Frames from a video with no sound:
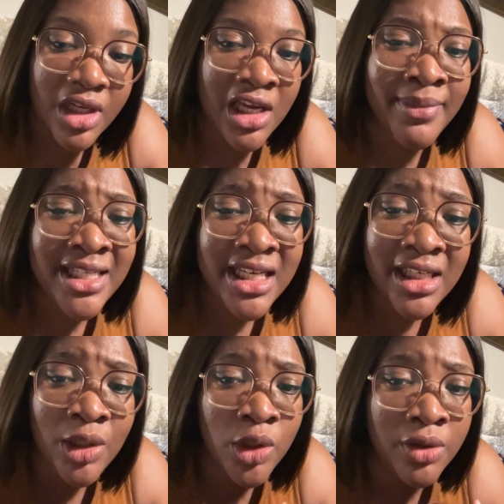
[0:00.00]
it might take a
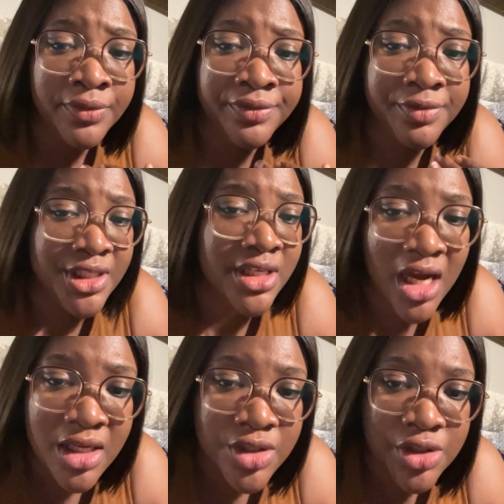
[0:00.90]
lot of
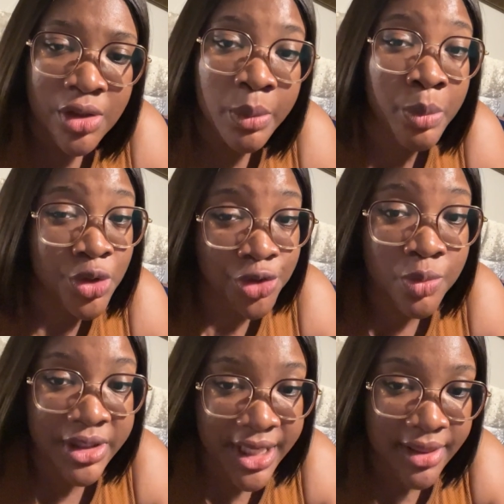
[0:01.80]
research, but you
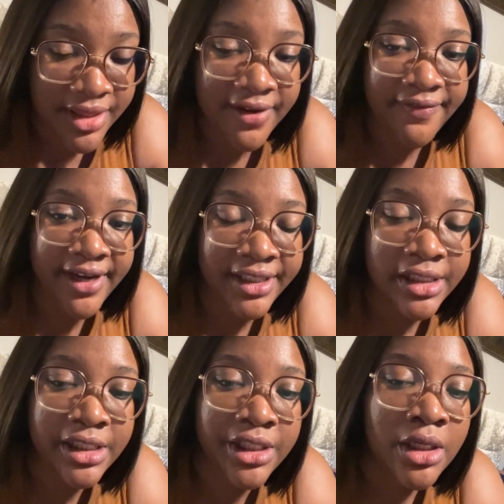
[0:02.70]
would get there
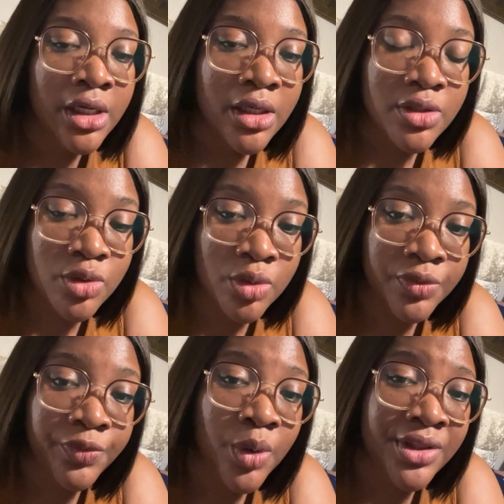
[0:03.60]
finally. So
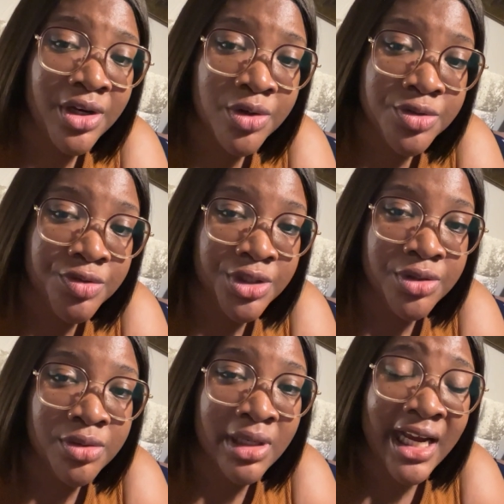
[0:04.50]
for other countries
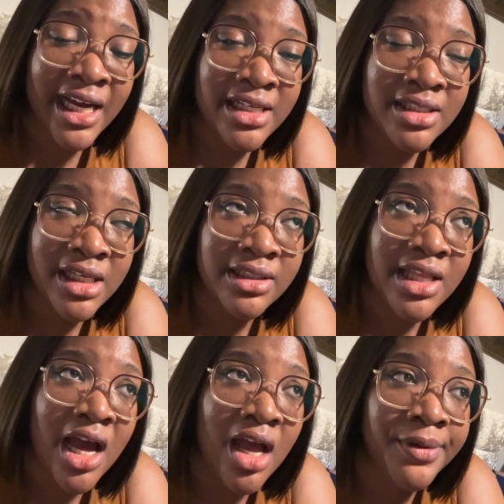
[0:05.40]
too, like I said,
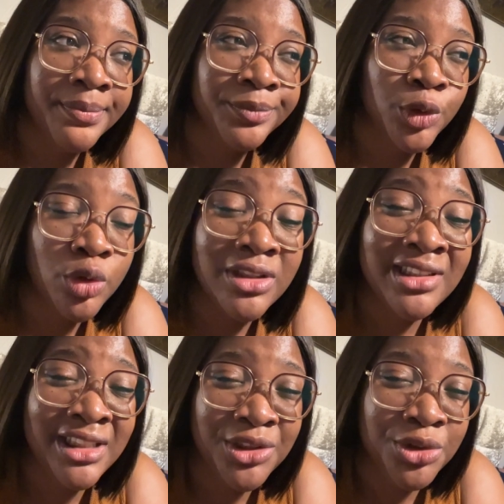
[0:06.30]
that do not
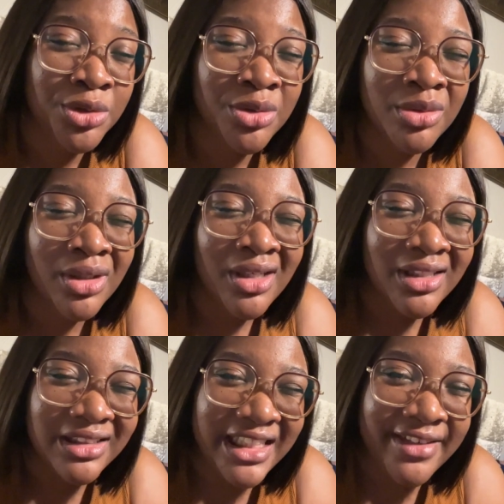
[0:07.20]
need you to
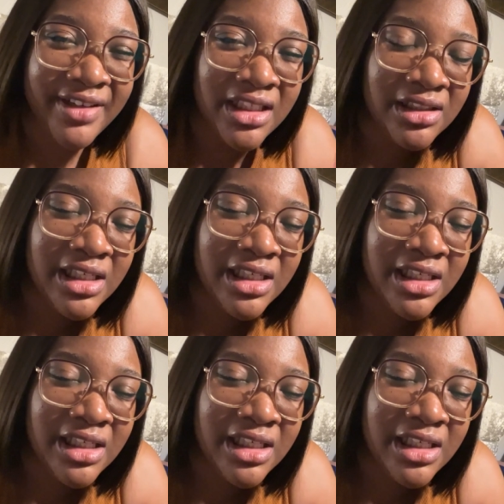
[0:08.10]
directly